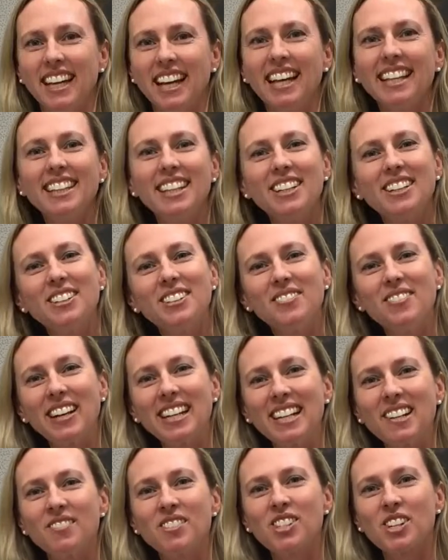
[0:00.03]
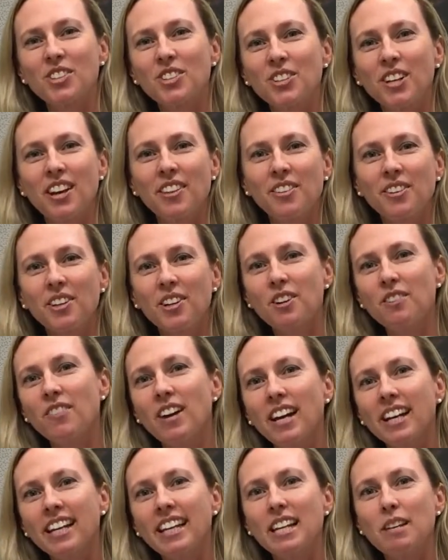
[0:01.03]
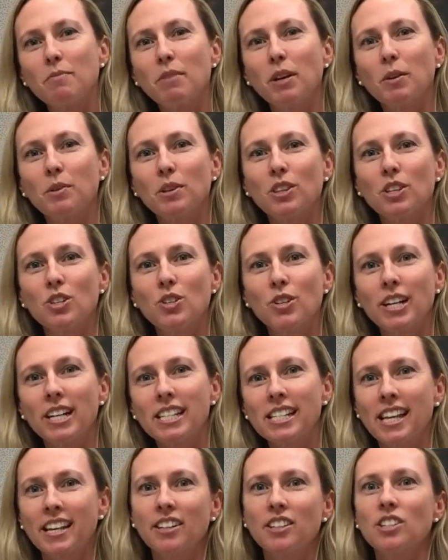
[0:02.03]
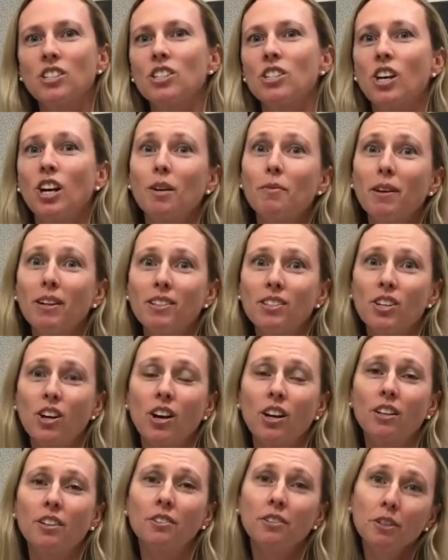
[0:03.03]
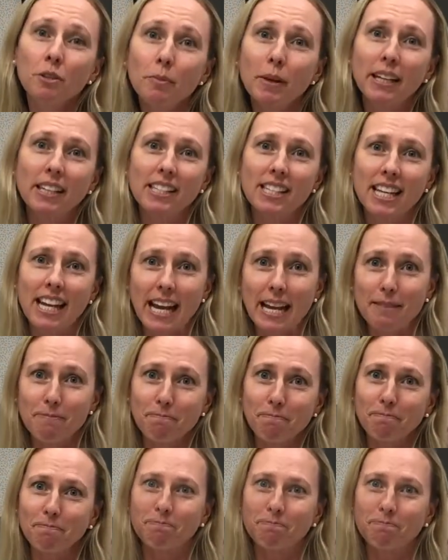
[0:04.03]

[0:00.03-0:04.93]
Hello, my name is Dr. Heather Kovac, and I'm here with the Drake Center to talk about dog grooming today.